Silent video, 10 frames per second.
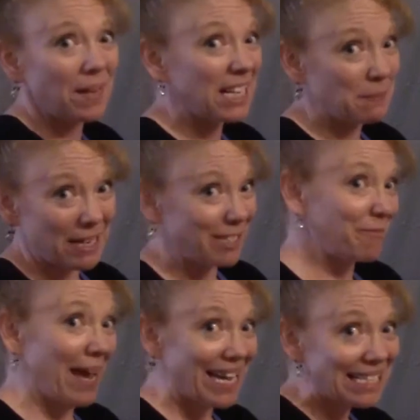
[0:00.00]
expensive
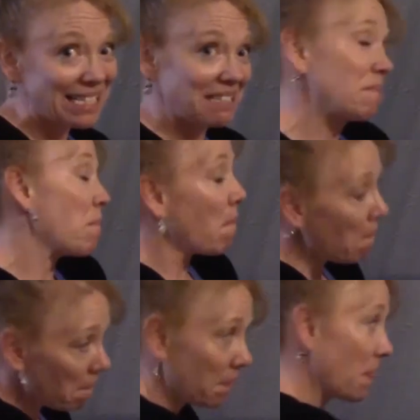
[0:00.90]
paints,
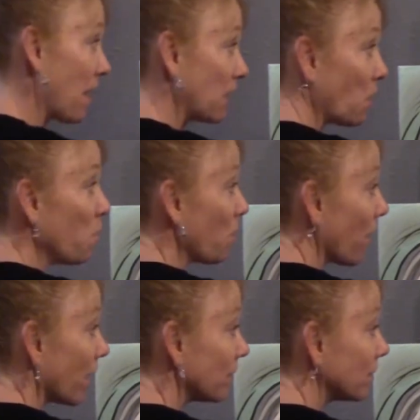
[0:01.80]
then go for
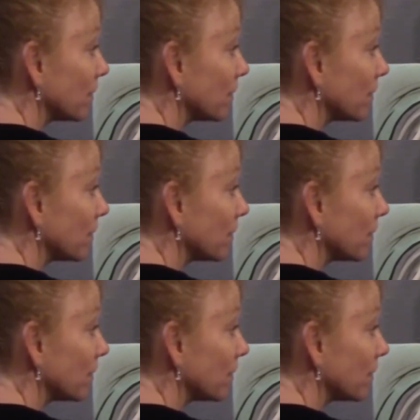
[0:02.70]
it.